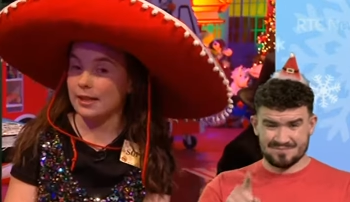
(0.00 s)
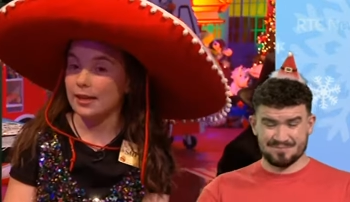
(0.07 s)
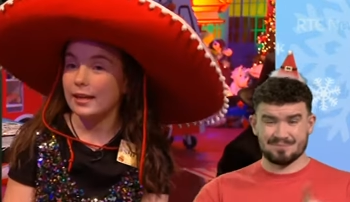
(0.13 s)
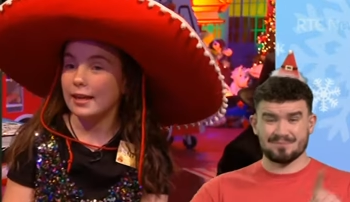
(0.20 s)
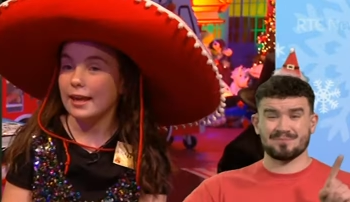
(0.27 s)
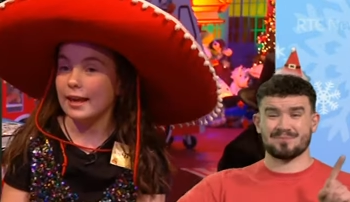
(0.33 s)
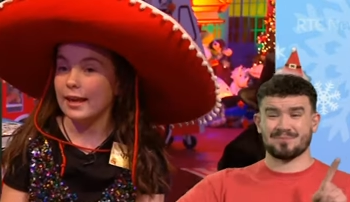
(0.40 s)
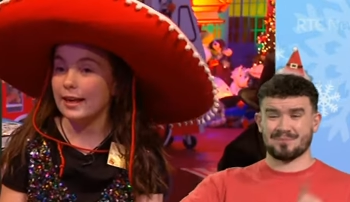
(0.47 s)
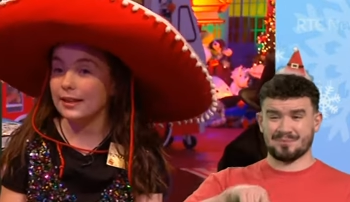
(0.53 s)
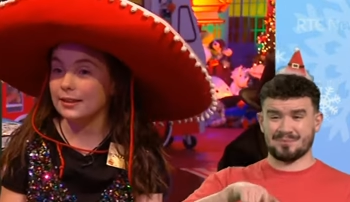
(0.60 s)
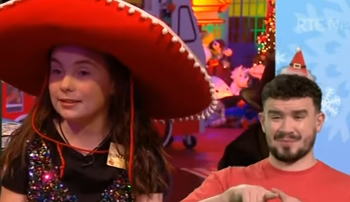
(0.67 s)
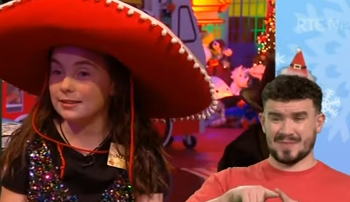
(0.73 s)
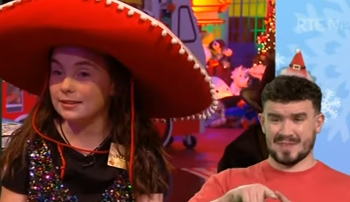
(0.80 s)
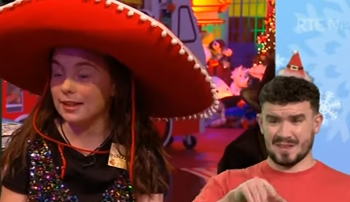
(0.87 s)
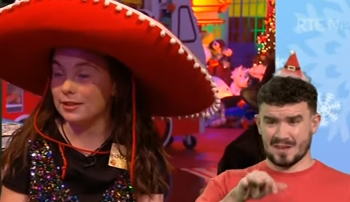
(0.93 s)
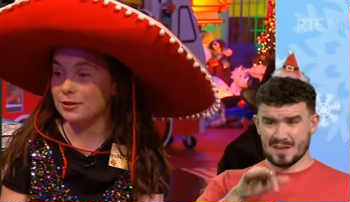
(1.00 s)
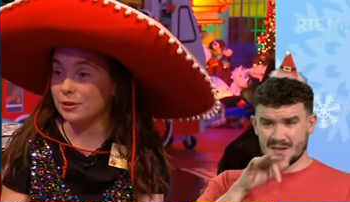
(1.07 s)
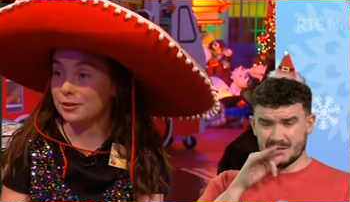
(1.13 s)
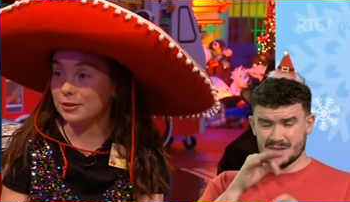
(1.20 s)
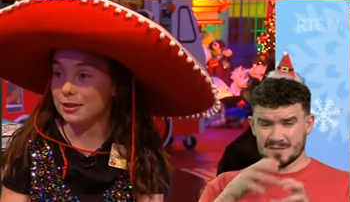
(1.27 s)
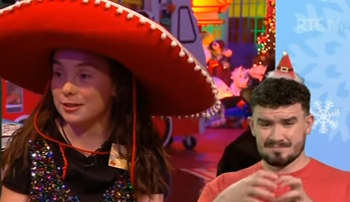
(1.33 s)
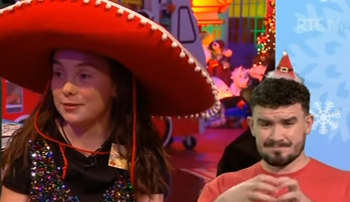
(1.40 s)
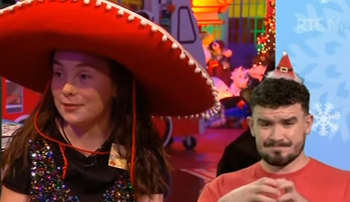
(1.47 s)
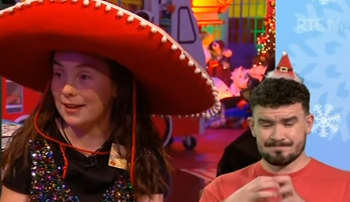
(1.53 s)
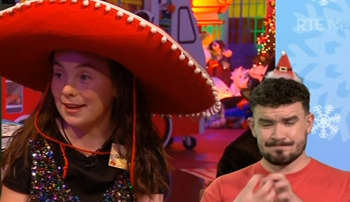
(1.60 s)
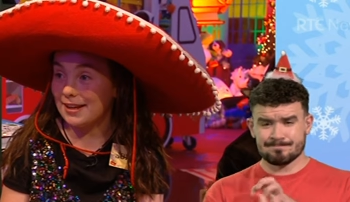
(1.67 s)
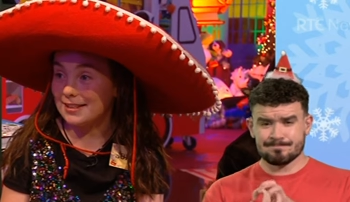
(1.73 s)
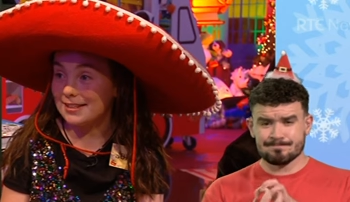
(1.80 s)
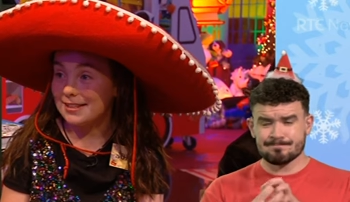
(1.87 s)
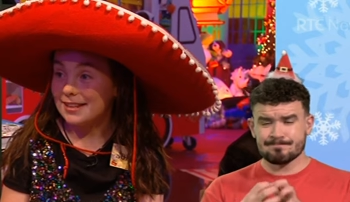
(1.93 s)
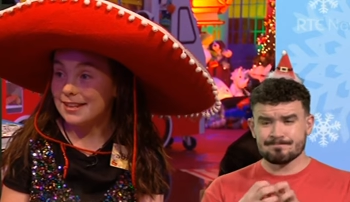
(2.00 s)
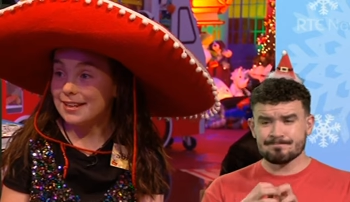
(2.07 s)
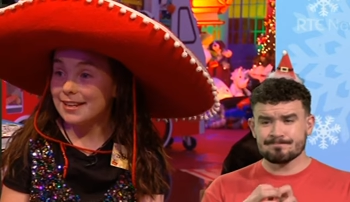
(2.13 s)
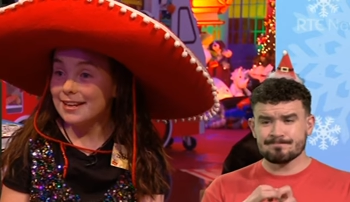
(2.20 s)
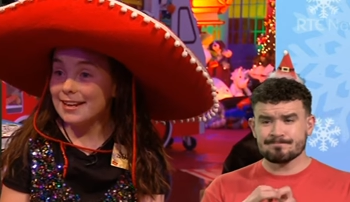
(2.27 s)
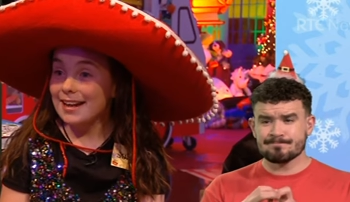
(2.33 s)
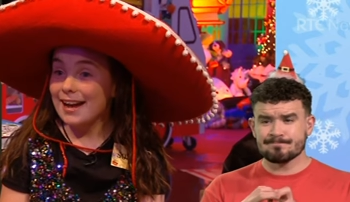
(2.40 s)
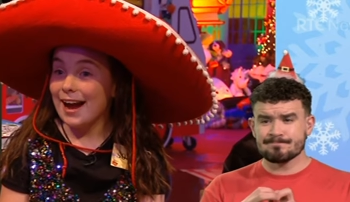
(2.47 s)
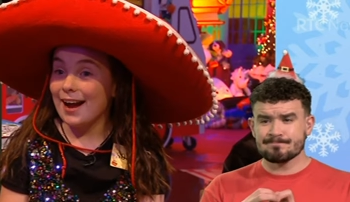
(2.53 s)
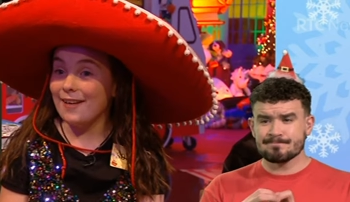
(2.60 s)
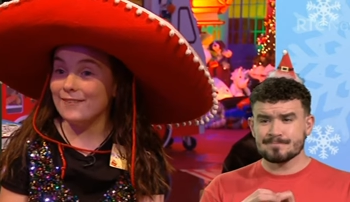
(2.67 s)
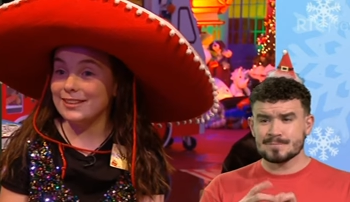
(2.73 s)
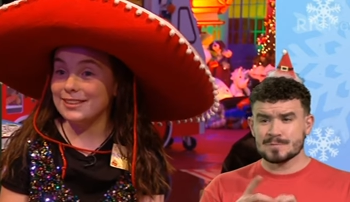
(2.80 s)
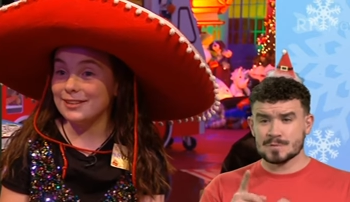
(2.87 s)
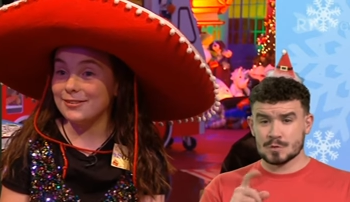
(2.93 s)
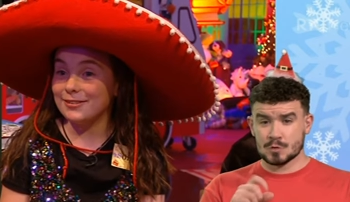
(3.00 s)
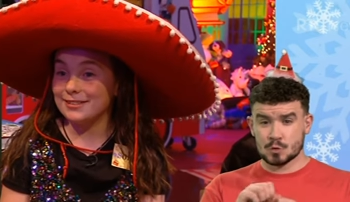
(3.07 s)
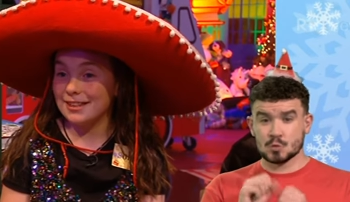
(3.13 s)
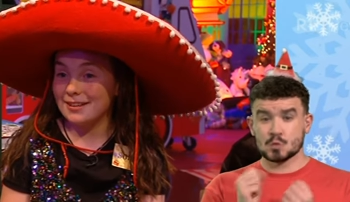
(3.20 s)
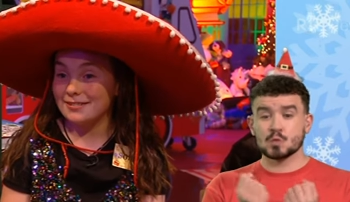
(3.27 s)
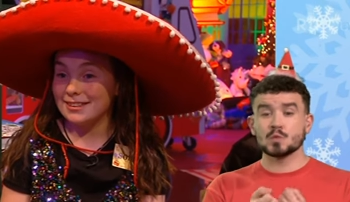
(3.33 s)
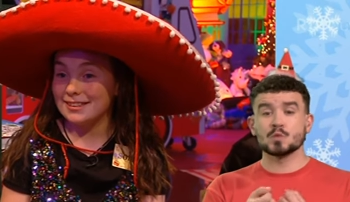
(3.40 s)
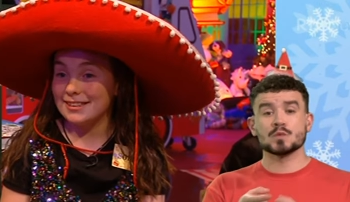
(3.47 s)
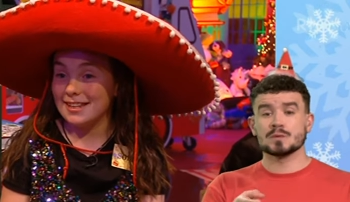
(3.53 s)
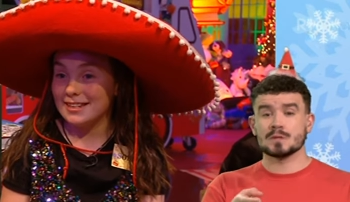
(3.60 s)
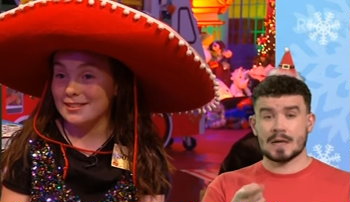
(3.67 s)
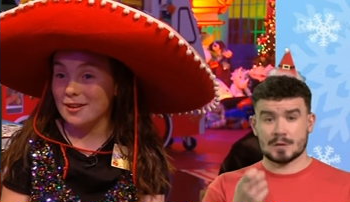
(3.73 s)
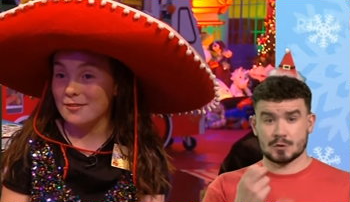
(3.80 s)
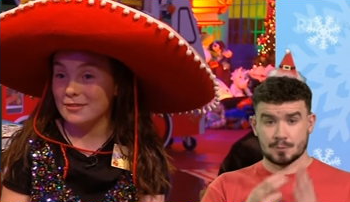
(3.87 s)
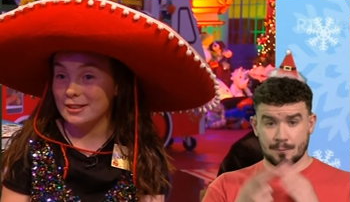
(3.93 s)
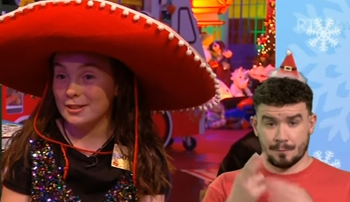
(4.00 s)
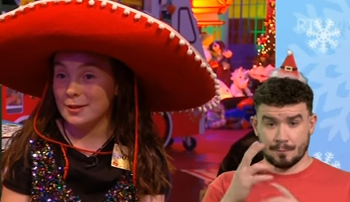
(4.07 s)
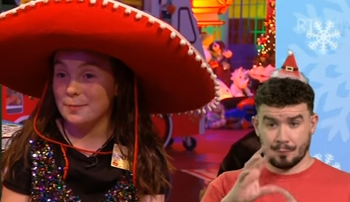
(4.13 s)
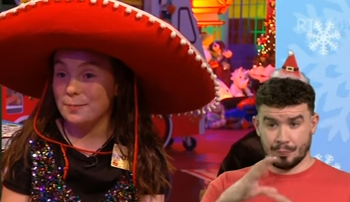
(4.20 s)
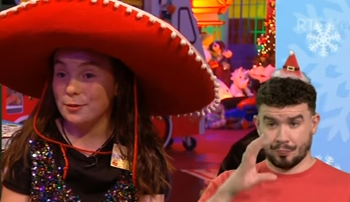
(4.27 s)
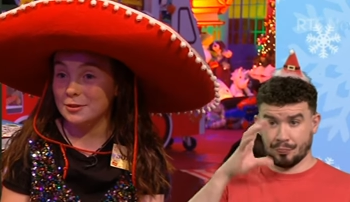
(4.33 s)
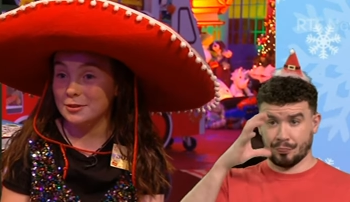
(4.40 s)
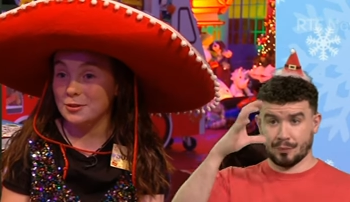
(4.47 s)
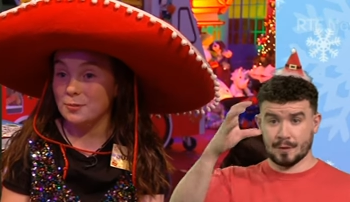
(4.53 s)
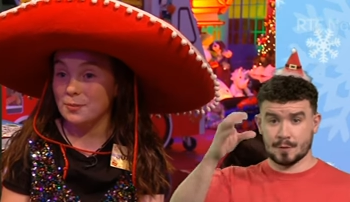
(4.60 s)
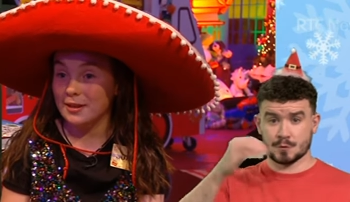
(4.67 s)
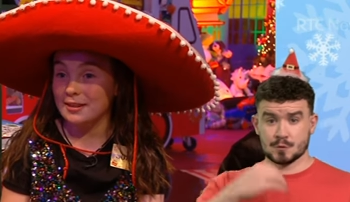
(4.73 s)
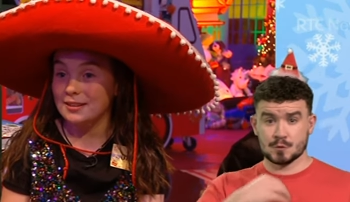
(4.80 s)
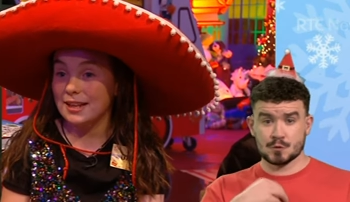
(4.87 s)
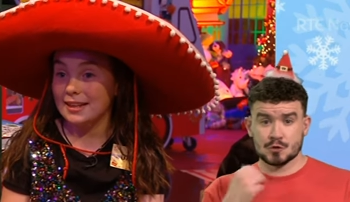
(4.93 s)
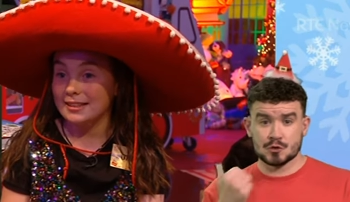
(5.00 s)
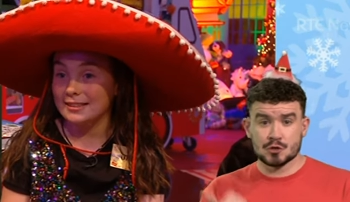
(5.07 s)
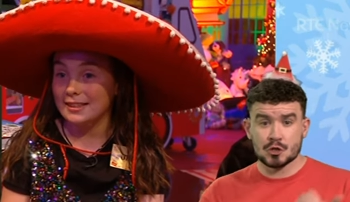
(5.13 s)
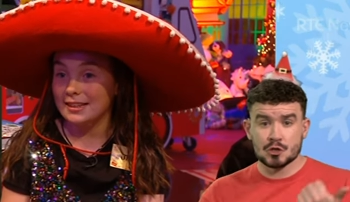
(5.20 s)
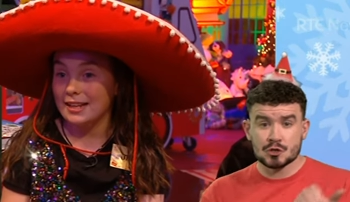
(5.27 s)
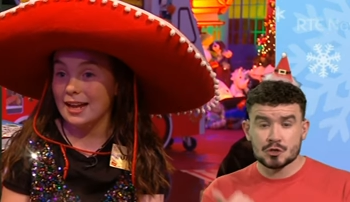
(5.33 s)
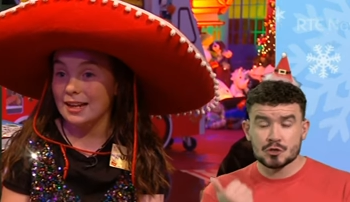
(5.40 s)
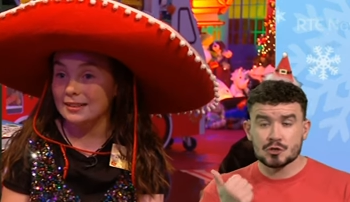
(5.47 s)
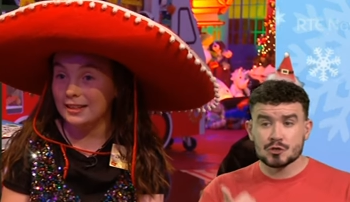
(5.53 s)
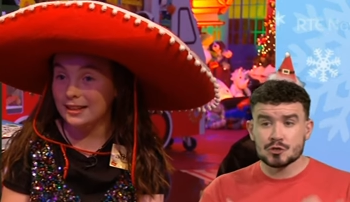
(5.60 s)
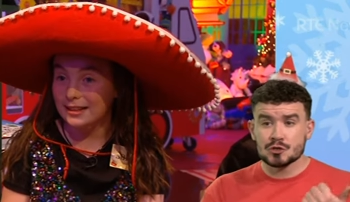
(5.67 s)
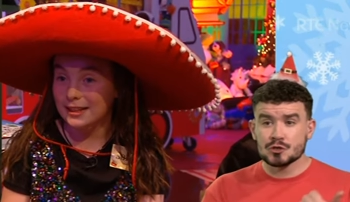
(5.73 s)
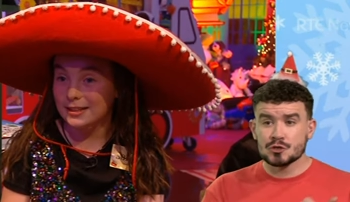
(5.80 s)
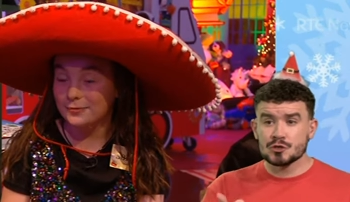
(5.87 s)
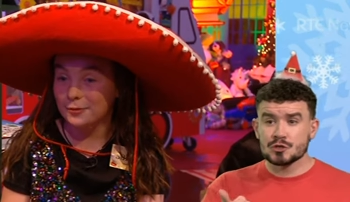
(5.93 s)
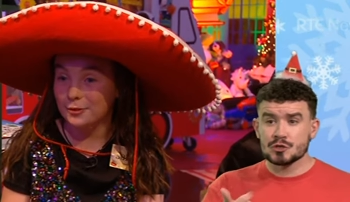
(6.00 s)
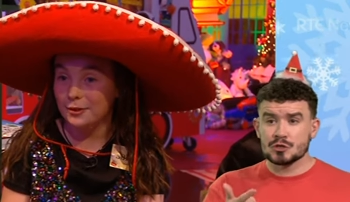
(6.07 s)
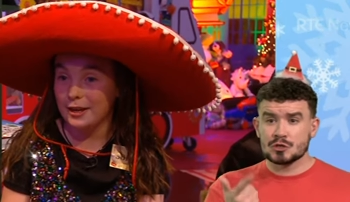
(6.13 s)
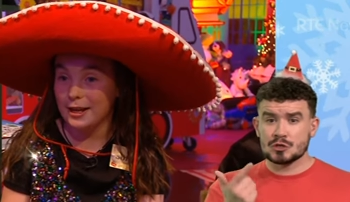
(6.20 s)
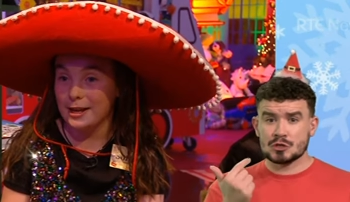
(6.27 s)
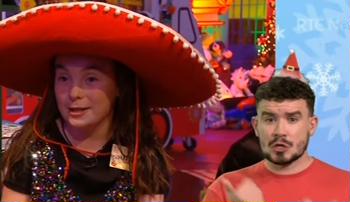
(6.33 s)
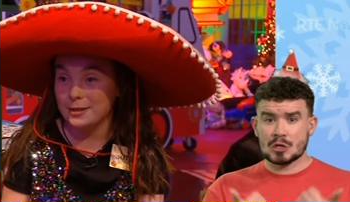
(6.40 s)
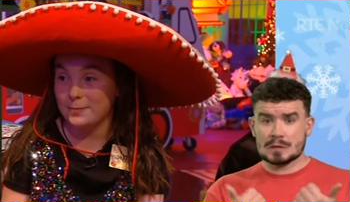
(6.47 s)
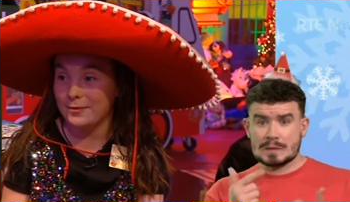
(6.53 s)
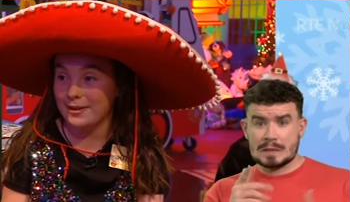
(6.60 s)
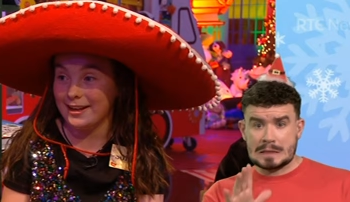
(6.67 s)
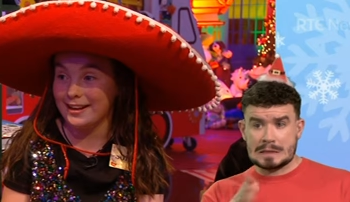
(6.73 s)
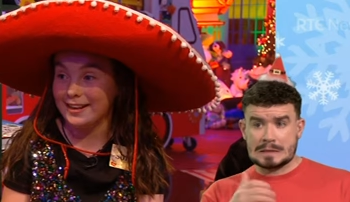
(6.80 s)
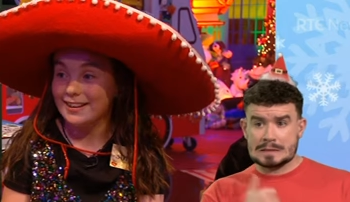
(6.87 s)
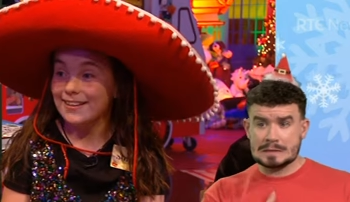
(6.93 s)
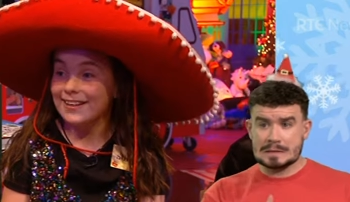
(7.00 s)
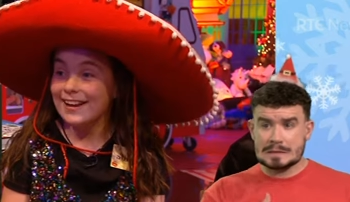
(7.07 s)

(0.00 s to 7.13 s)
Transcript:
Speaker 1: it, it hits the judge's face and when she goes down to say sorry, she puts the wig next to the candle that's full of hairspray,